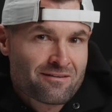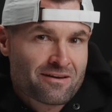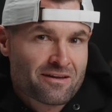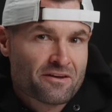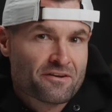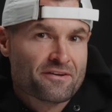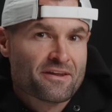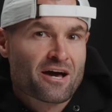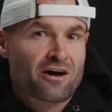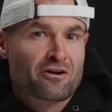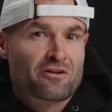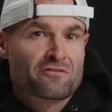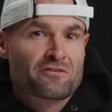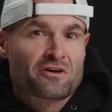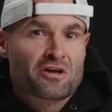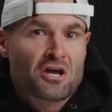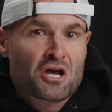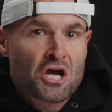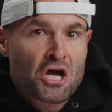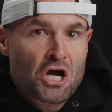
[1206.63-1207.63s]
and down in
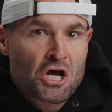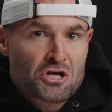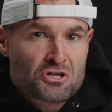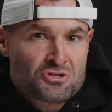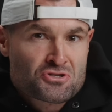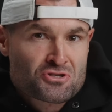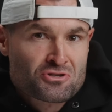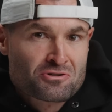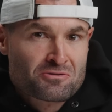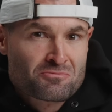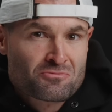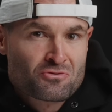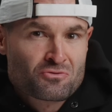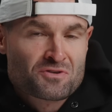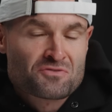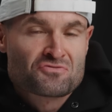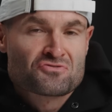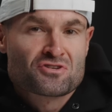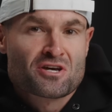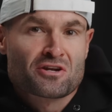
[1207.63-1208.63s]
the custom,
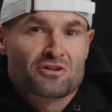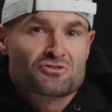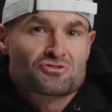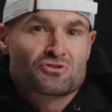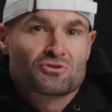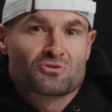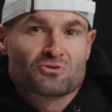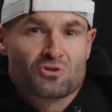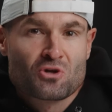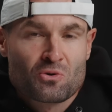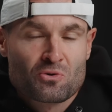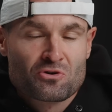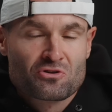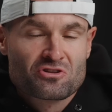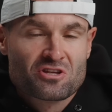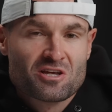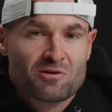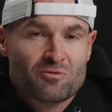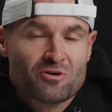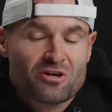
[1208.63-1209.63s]
we've set it to lower
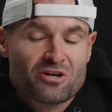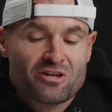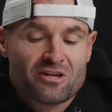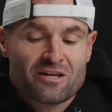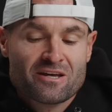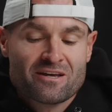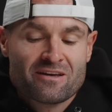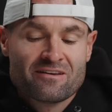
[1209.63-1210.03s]
limit,